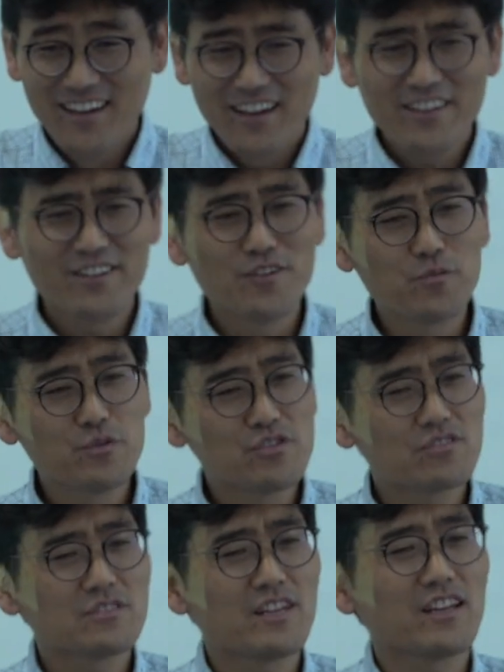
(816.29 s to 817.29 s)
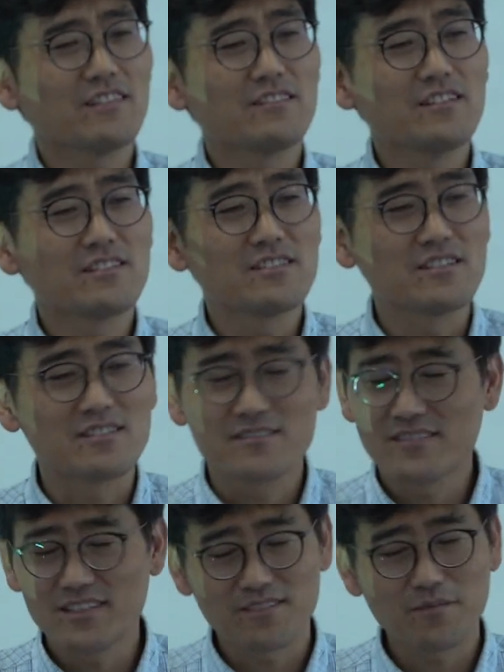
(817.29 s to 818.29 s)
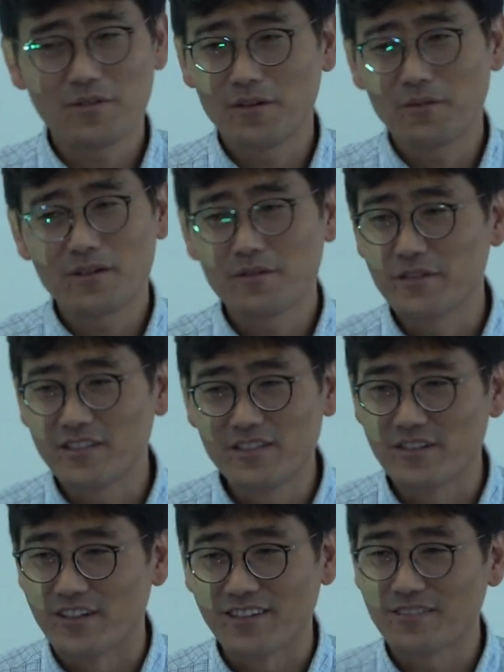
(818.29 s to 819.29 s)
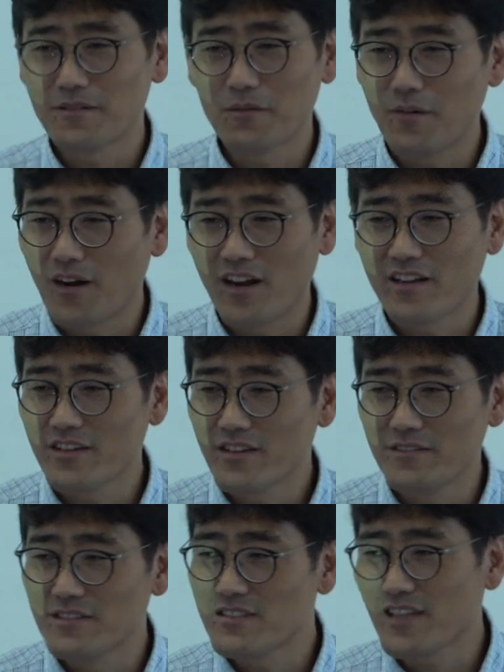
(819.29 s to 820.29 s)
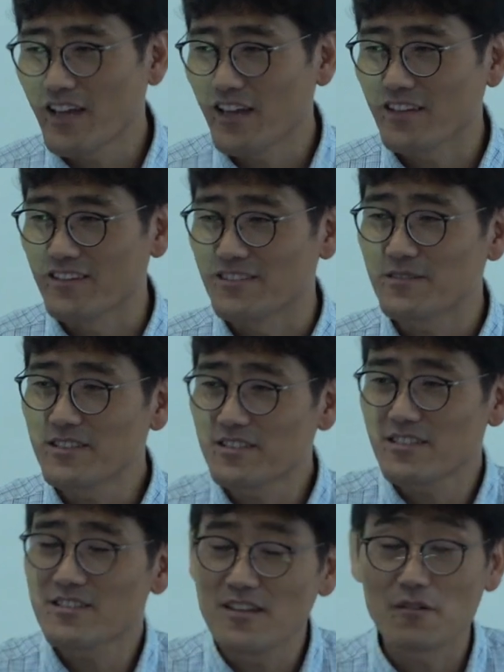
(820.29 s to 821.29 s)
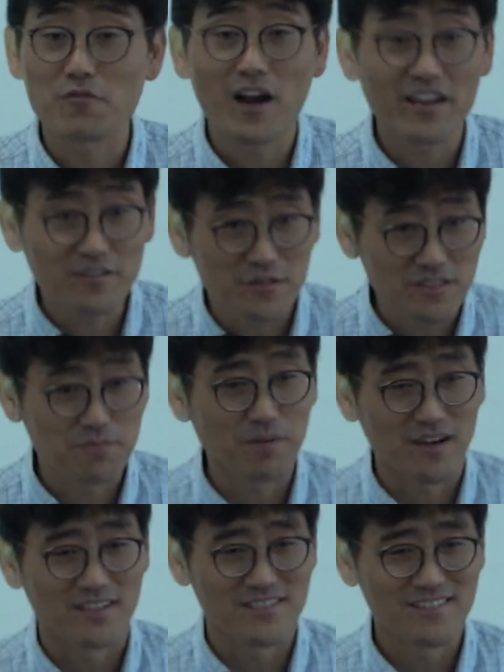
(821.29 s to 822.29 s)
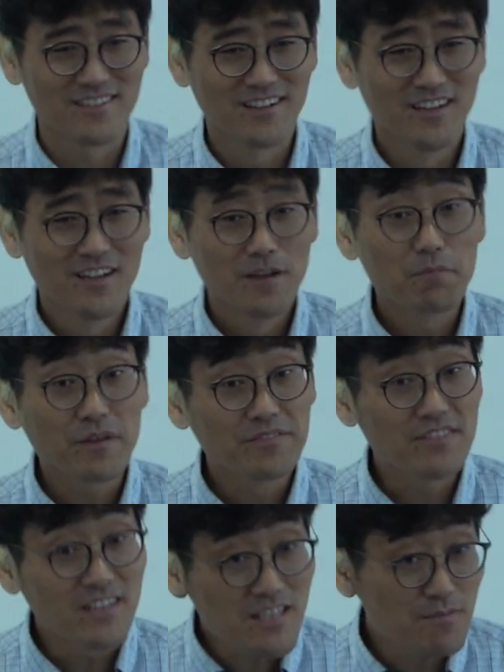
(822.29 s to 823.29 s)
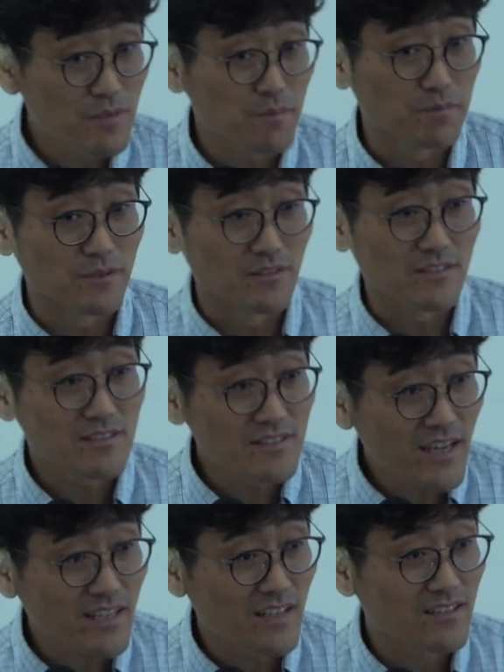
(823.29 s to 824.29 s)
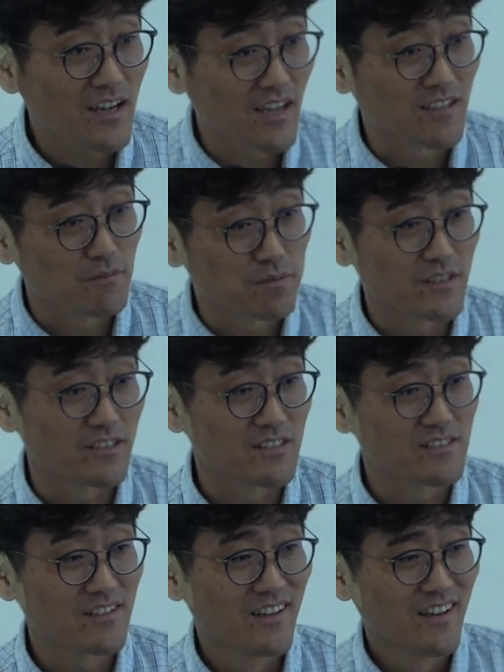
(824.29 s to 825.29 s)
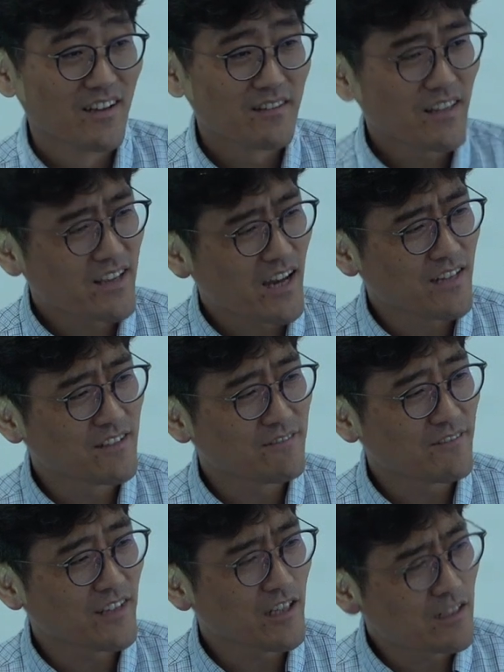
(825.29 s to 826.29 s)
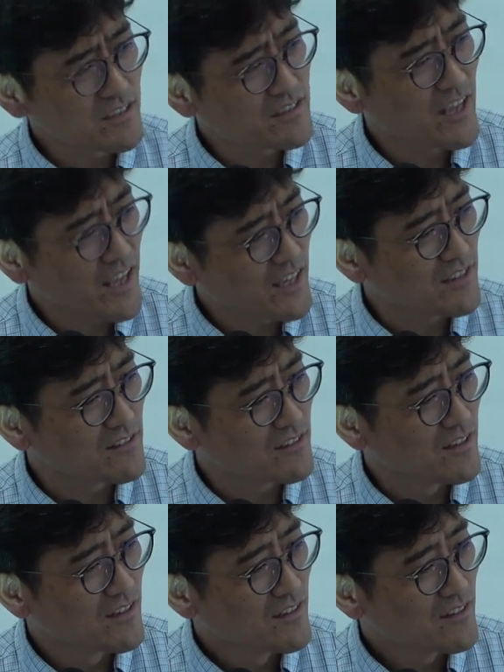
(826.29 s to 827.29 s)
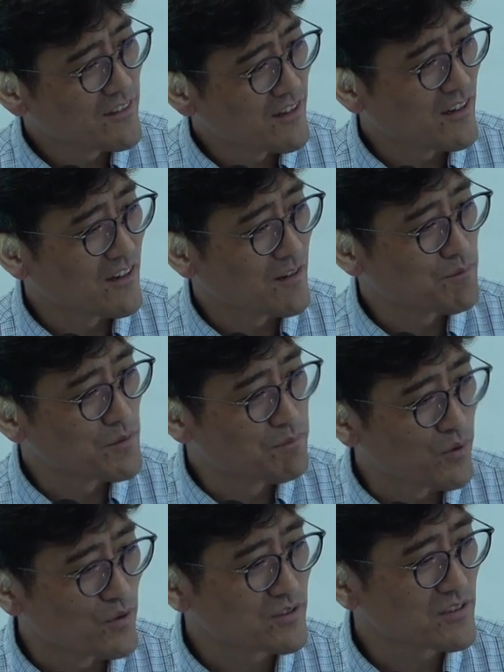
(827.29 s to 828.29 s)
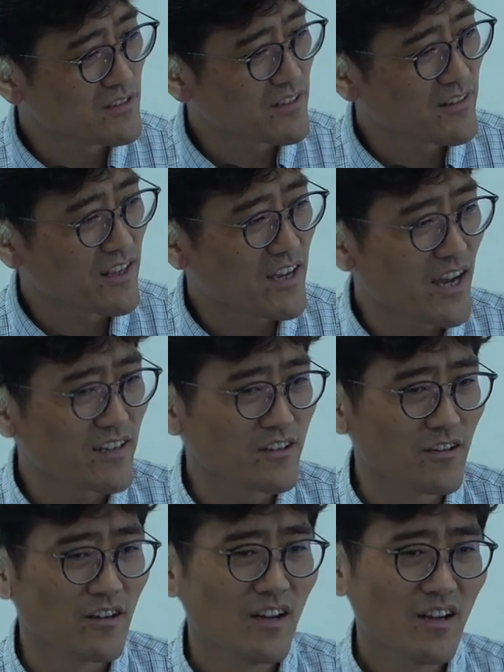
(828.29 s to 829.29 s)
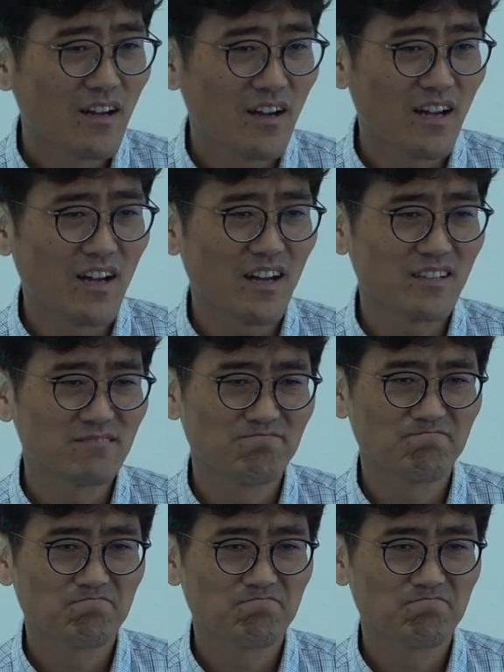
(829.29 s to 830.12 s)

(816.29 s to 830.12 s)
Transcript: You know, we should say, this is, this, what, what are we doing? Well, why are you even saying this? This is the right response. But these people, the second kind of players, they kind of entertain the proposal and they kind of go, ah,